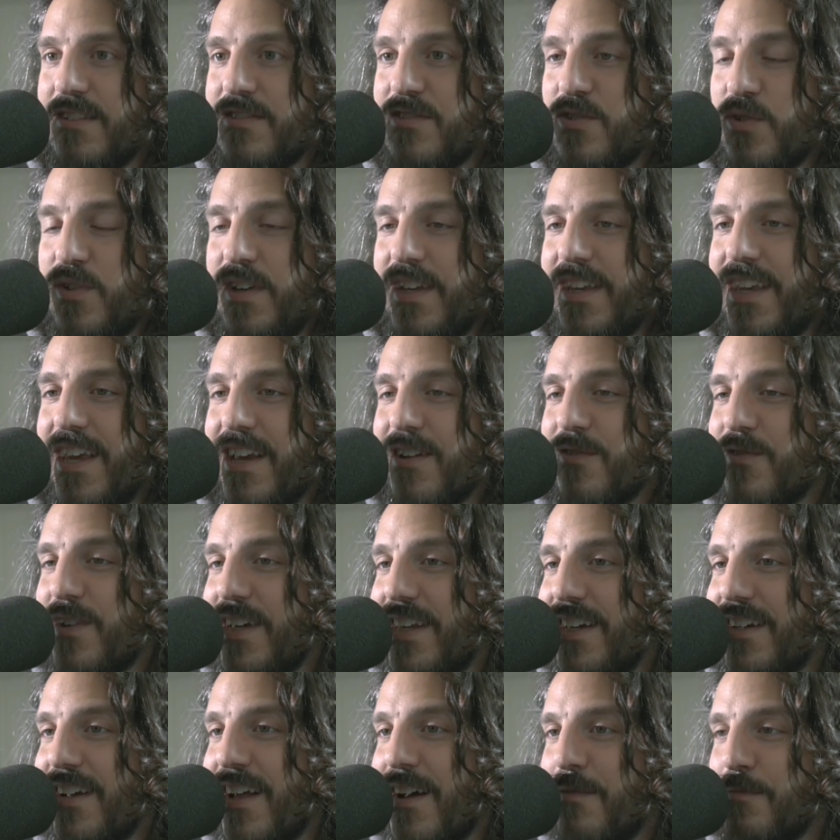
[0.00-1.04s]
Zoe can't
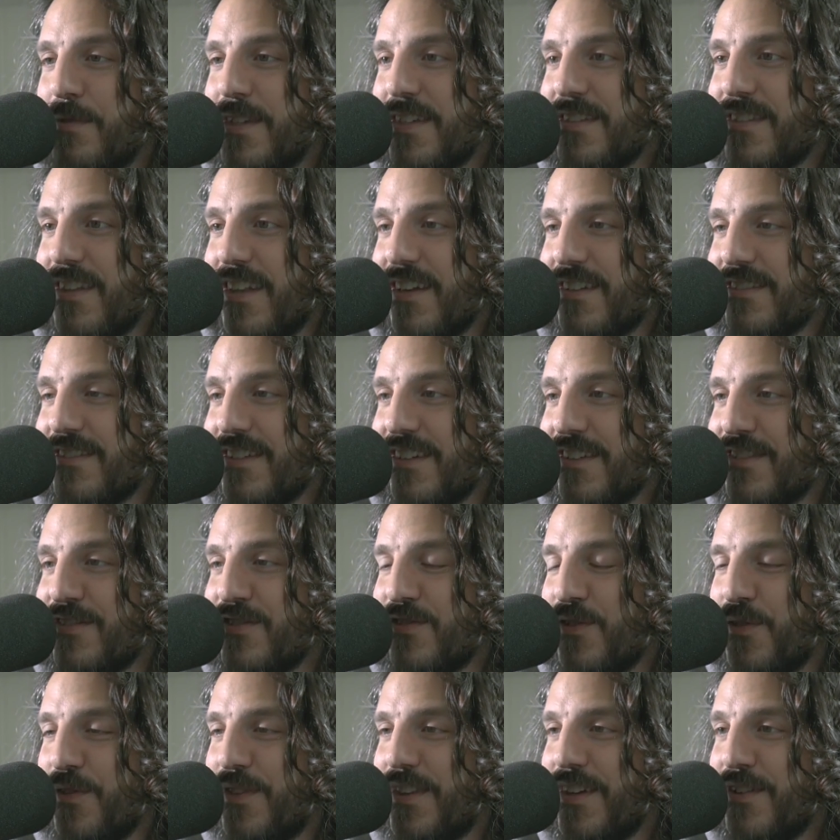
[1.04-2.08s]
read, and I'm dyslexic,
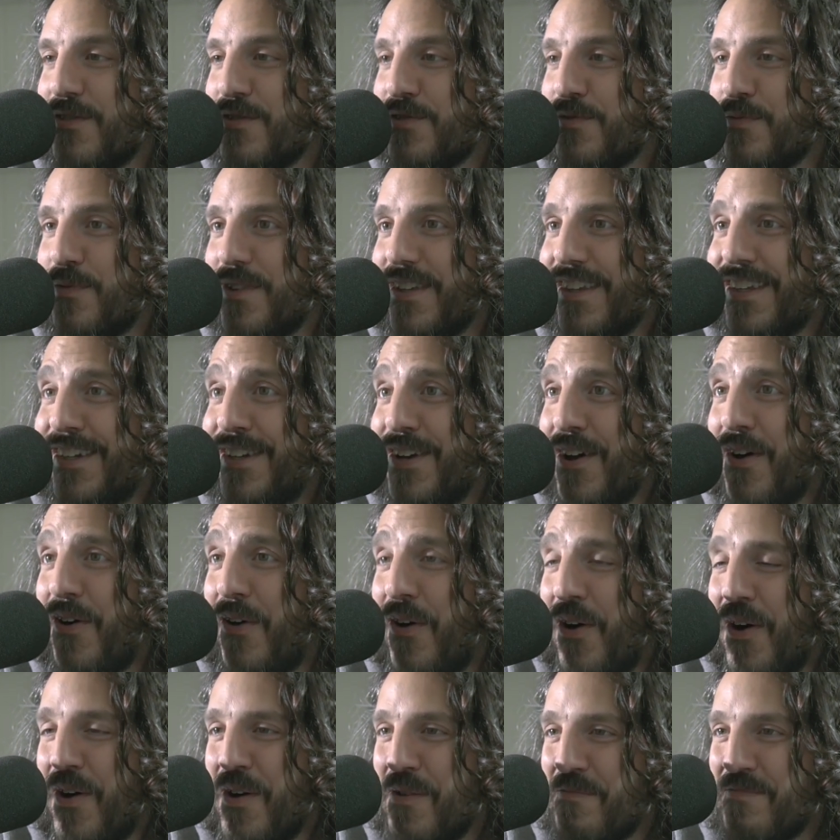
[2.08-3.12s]
so there's really no
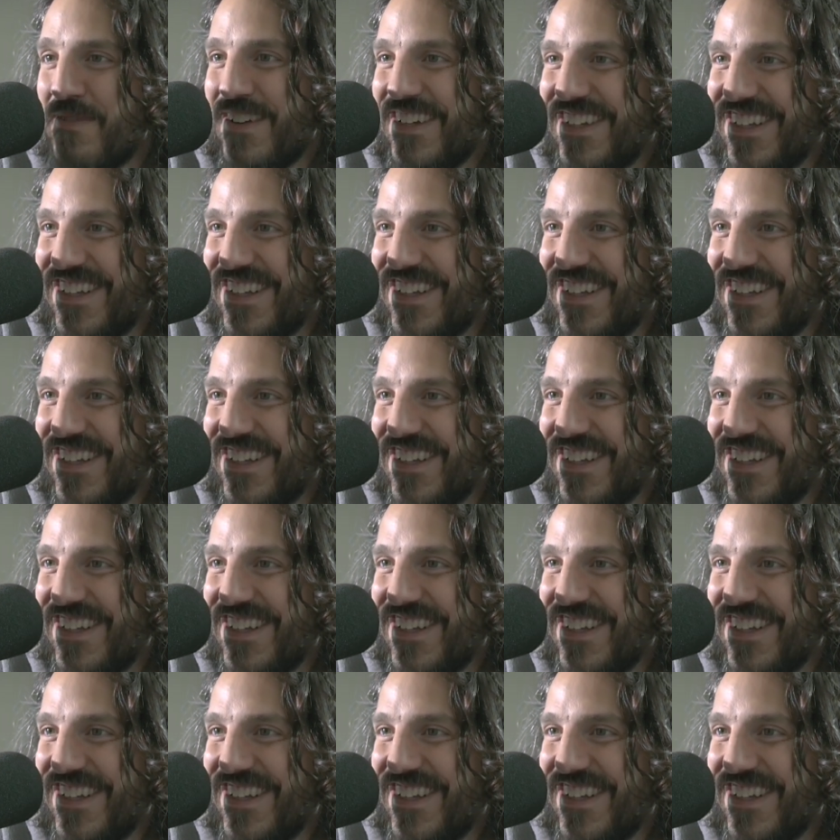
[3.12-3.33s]
hope.